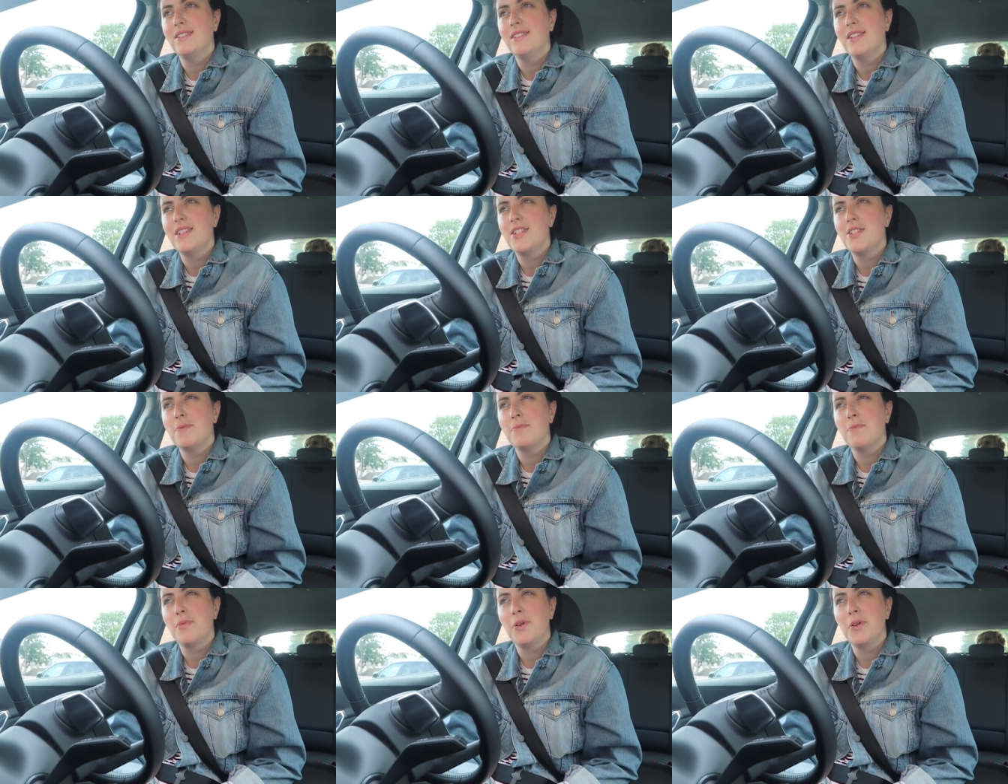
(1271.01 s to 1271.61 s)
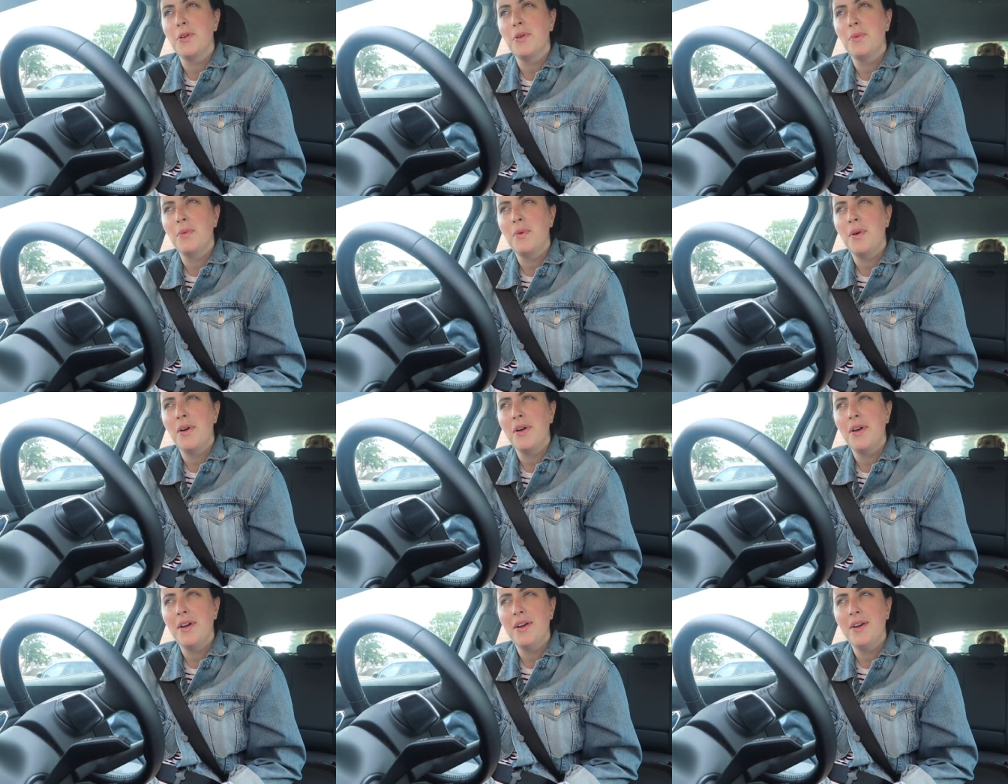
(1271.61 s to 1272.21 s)
The Tomorrow
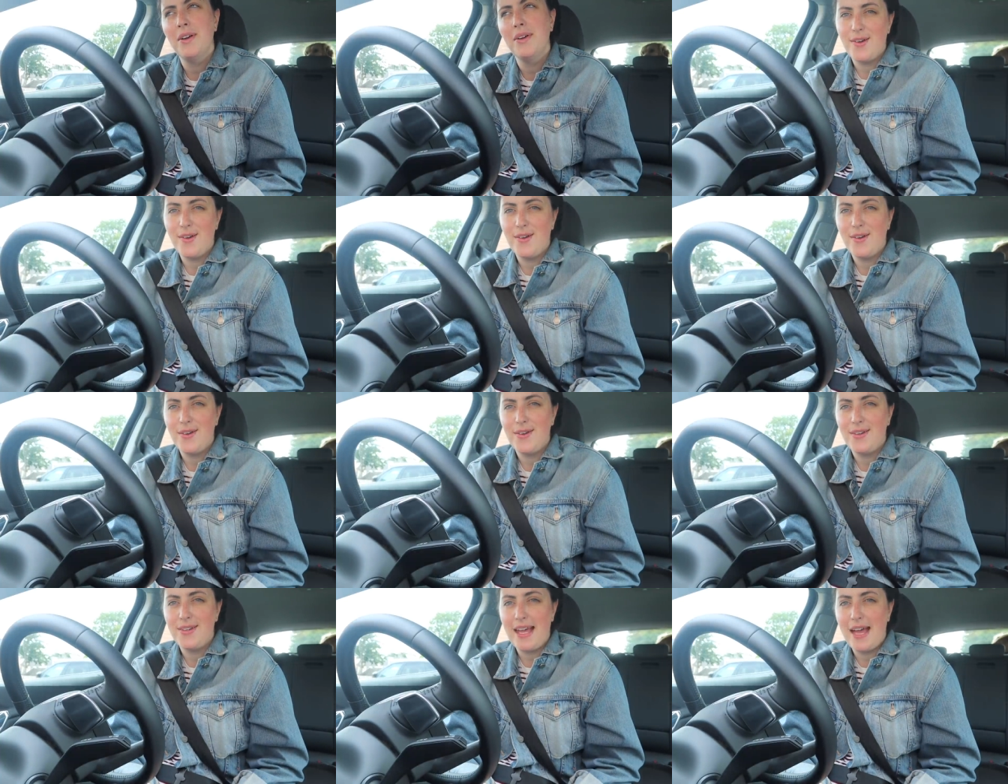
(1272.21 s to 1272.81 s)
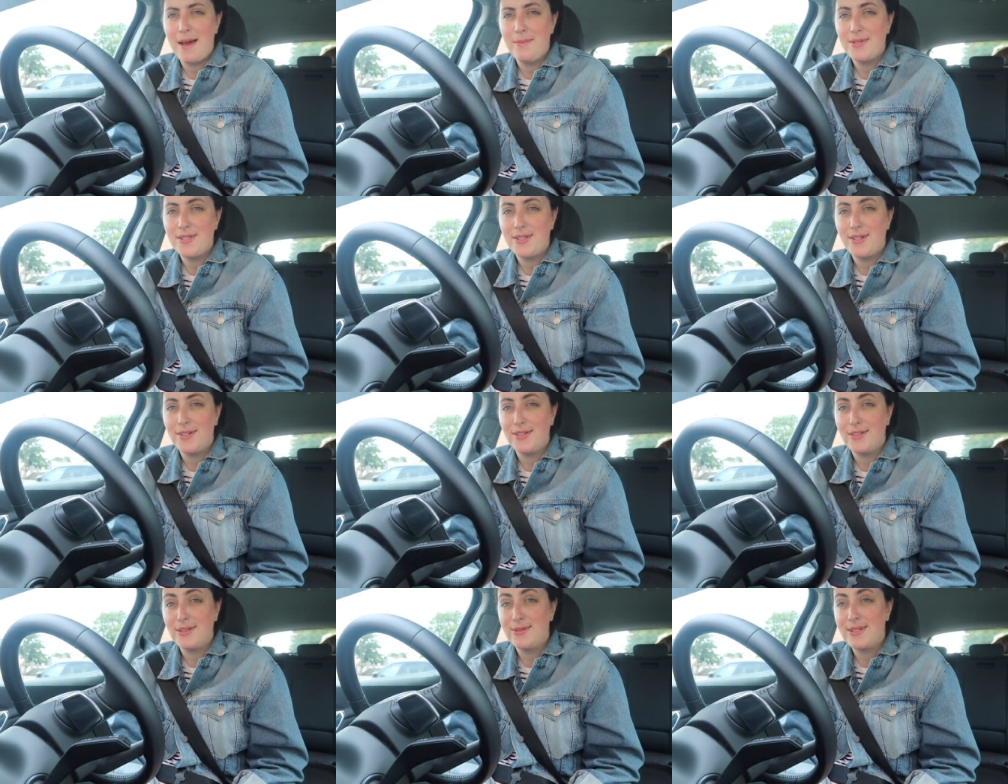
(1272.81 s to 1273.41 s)
War on
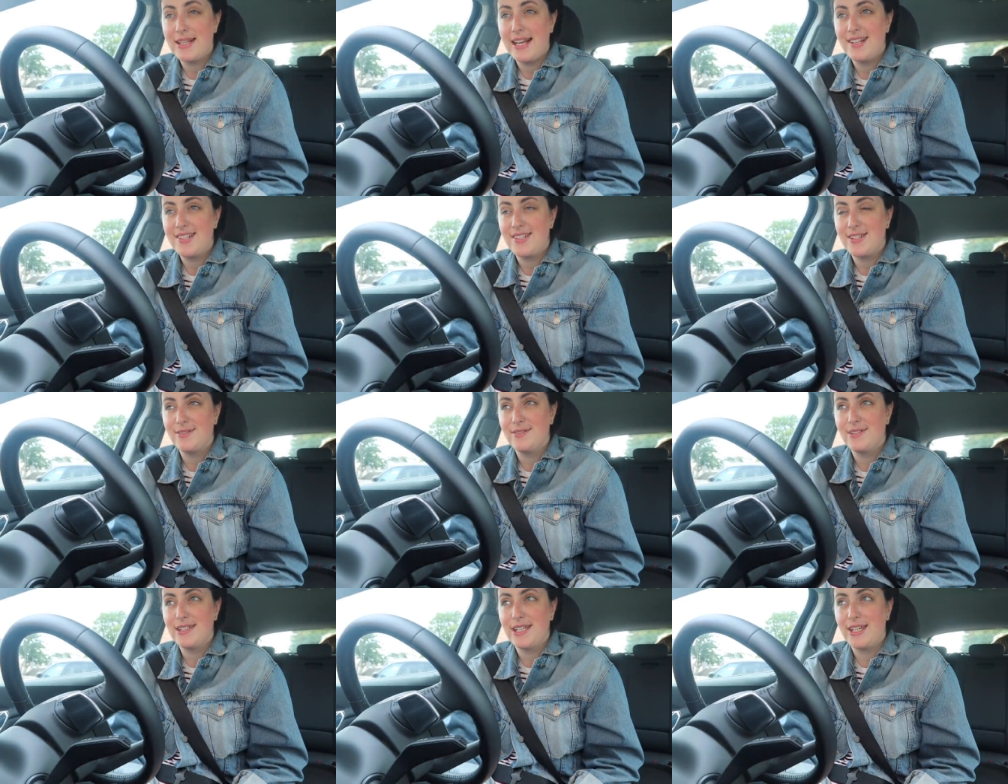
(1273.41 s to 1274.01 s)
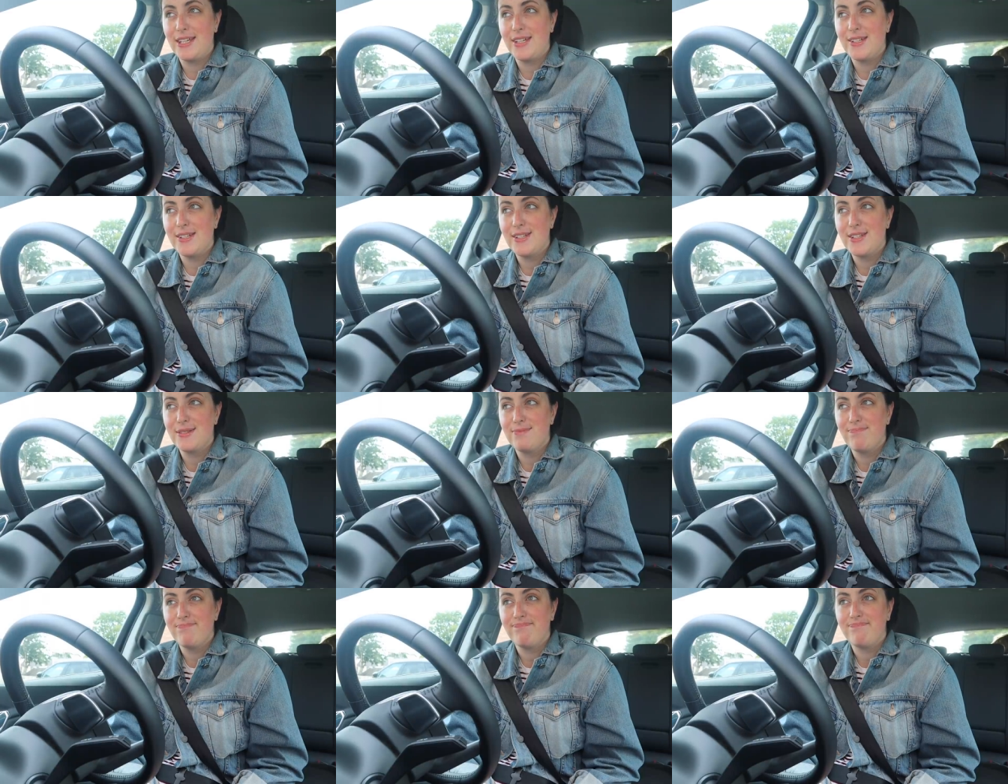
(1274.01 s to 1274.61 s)
Amazon. It was actually really good.